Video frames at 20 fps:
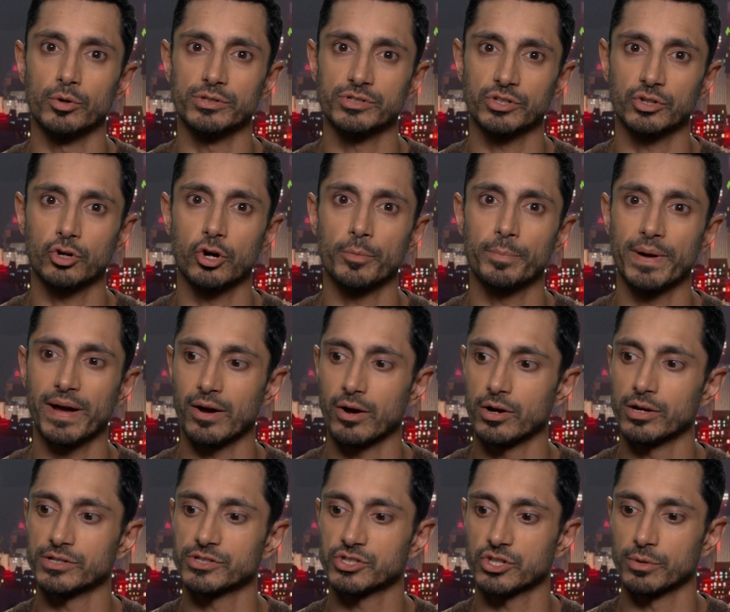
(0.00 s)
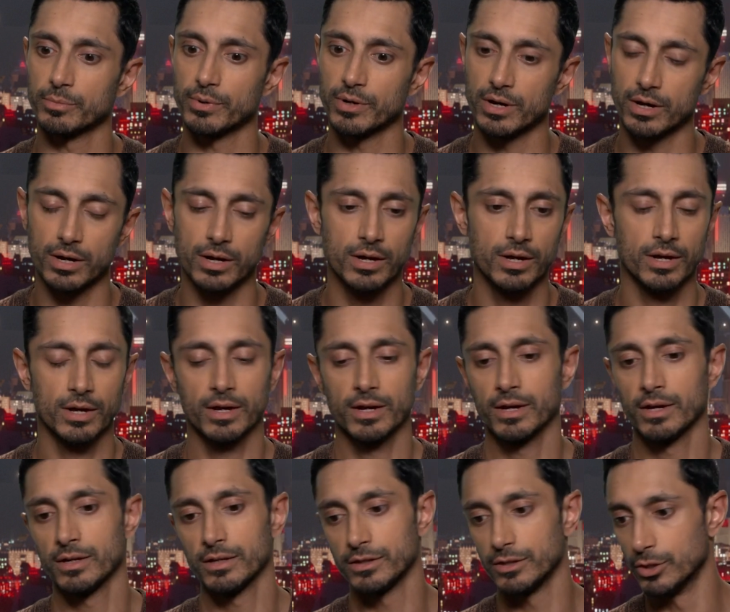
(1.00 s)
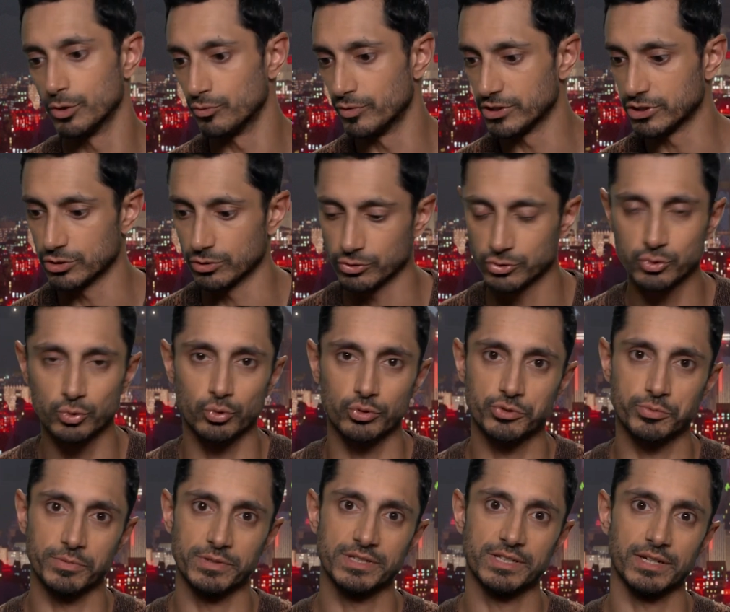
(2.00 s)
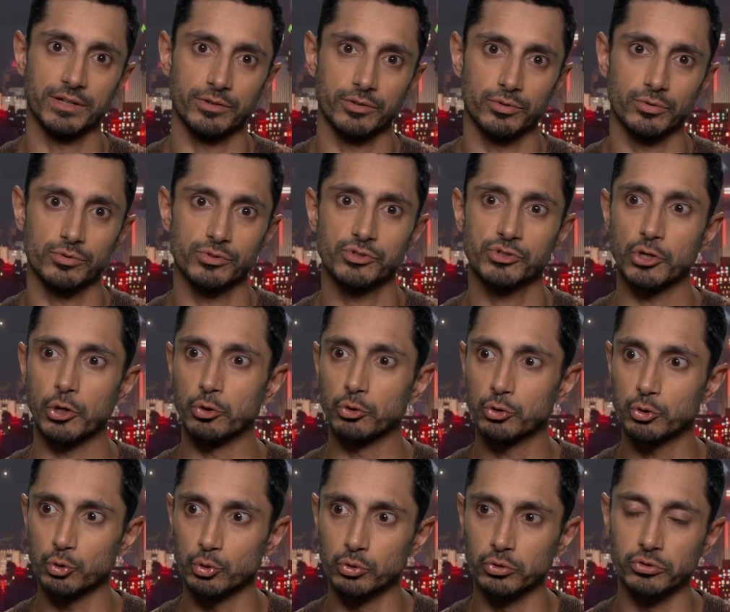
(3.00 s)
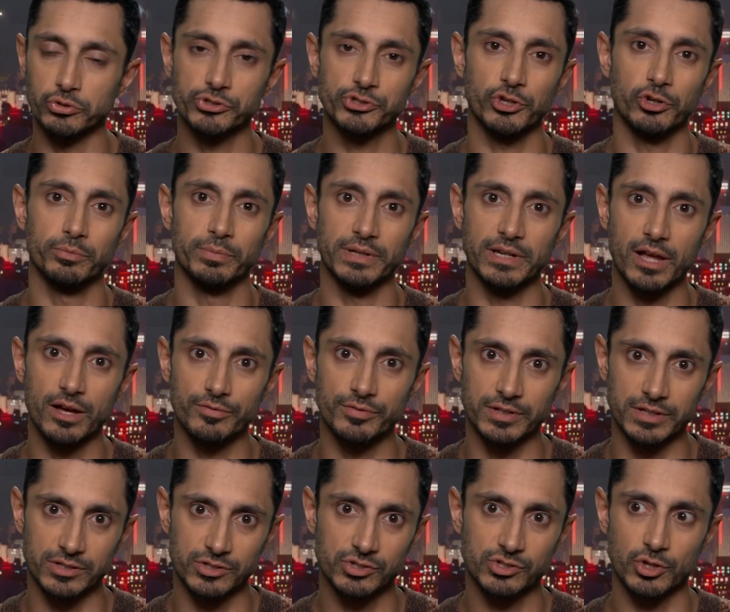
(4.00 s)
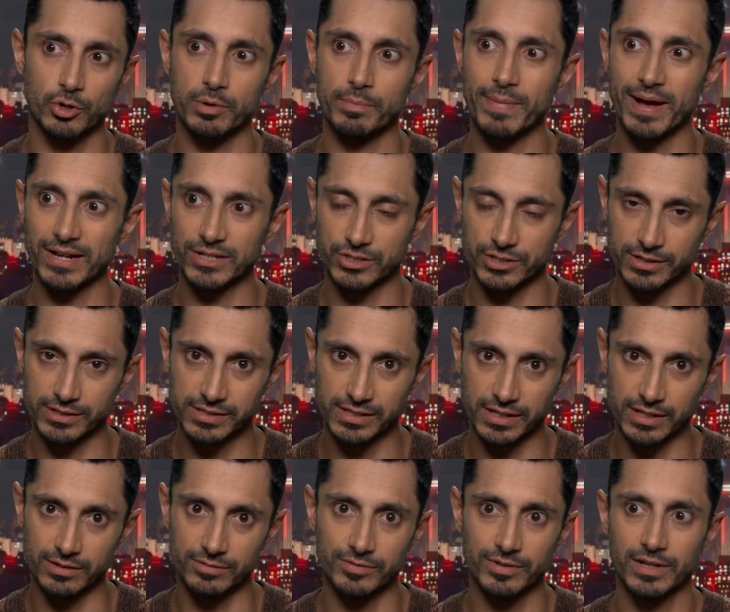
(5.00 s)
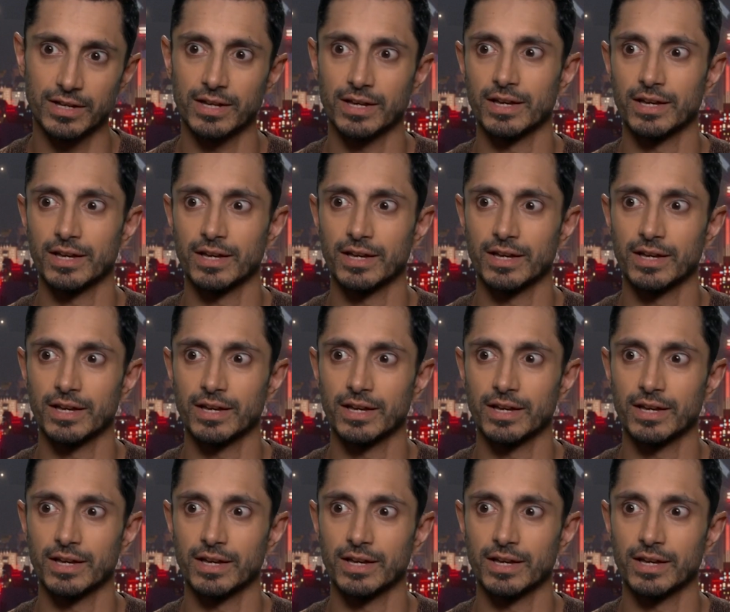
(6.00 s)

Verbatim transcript: it's a cop out answer, but the original source material, so cool, so beloved, so imaginative.